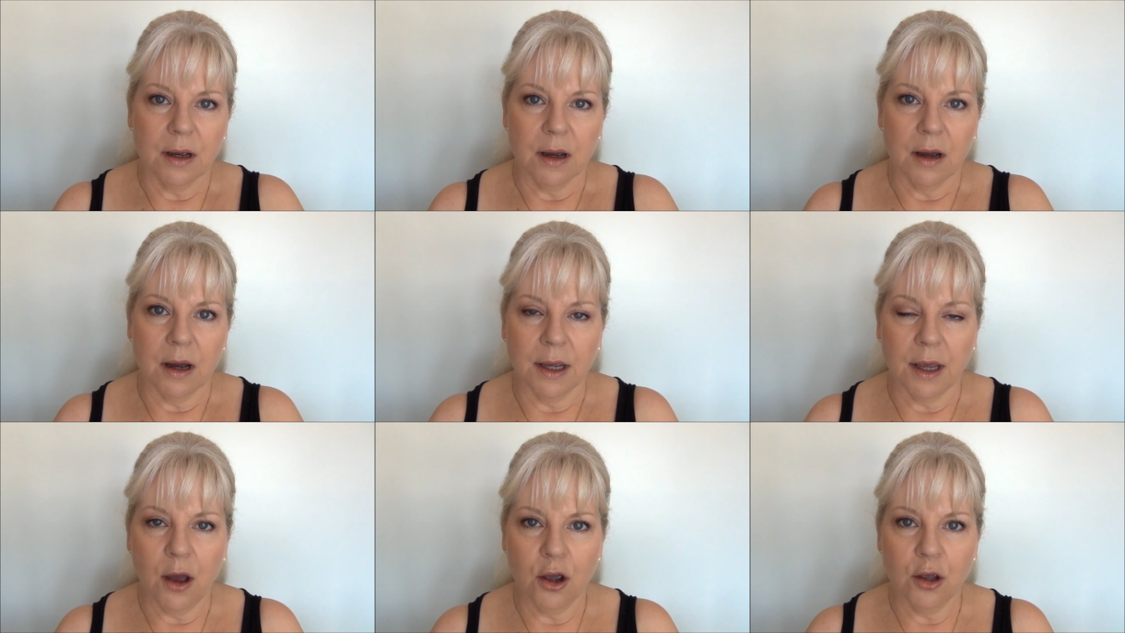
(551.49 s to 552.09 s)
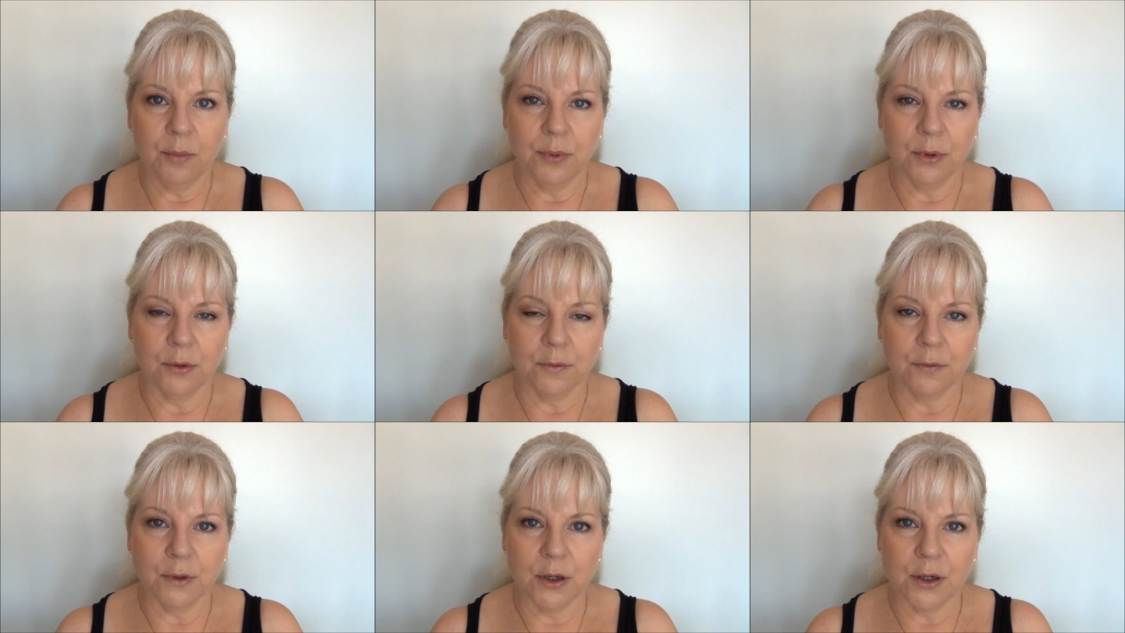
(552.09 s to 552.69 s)
I hope
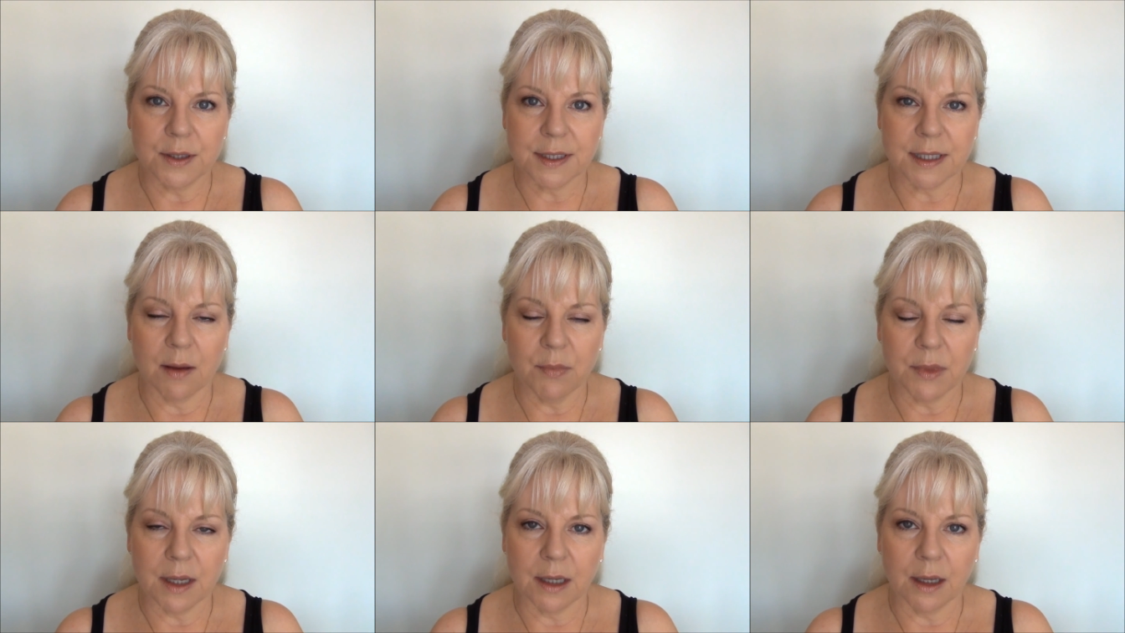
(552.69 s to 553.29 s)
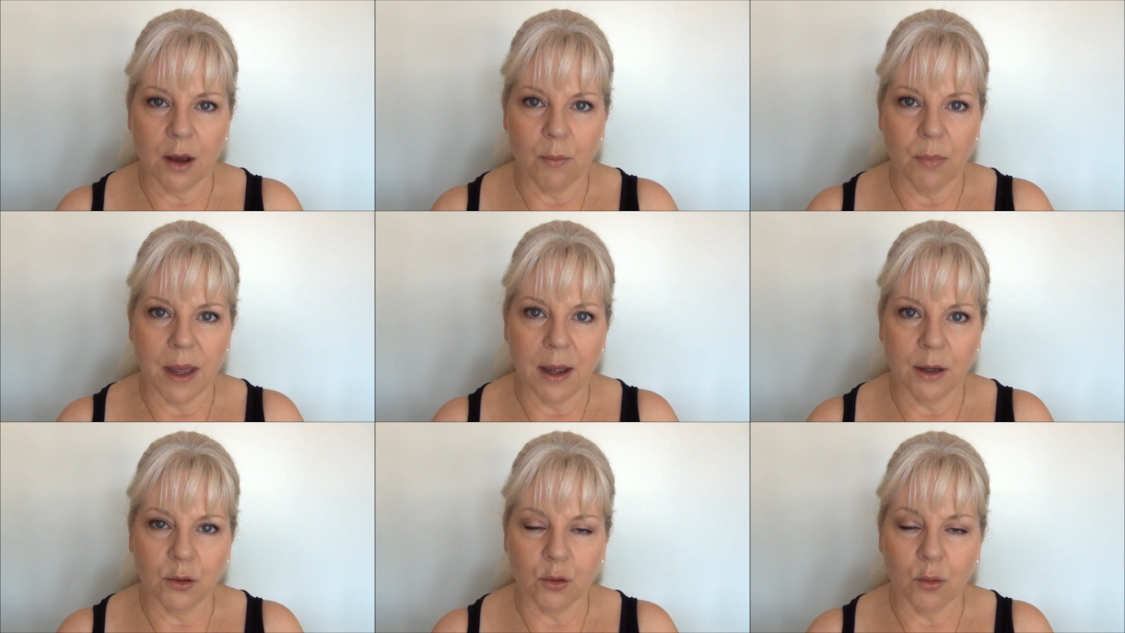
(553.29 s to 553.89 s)
you've learnt something
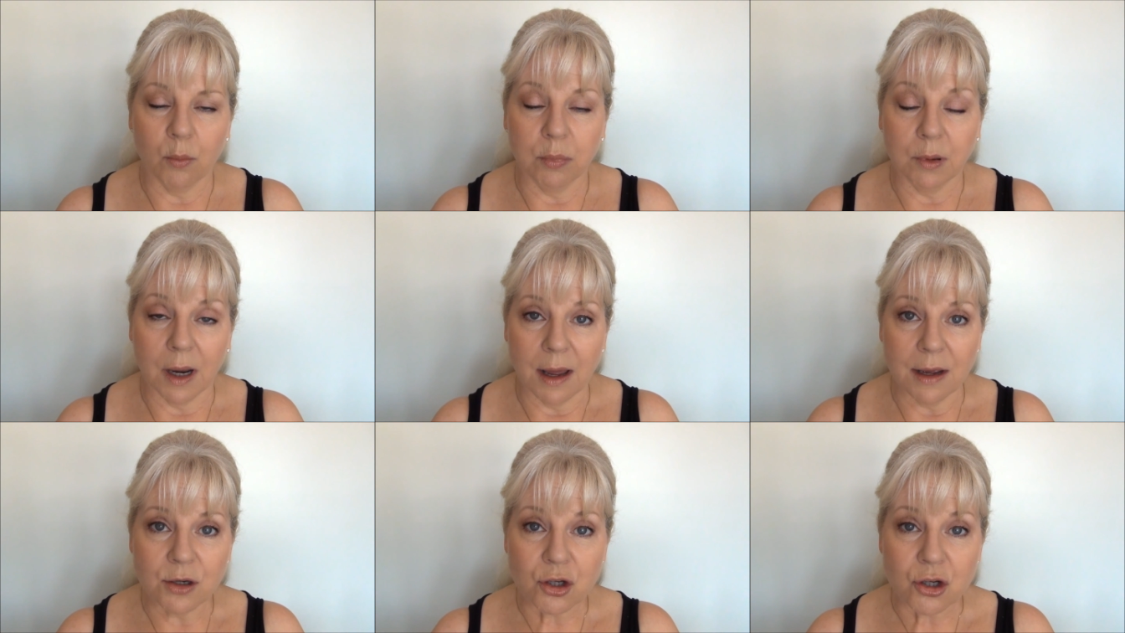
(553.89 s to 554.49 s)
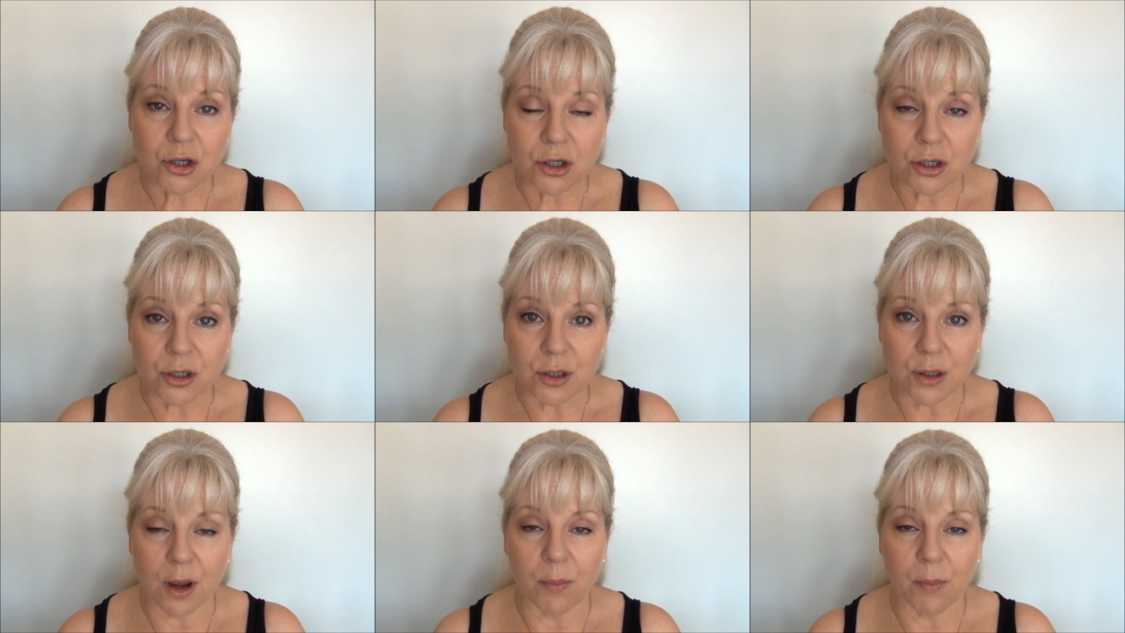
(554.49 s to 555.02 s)
about your blush,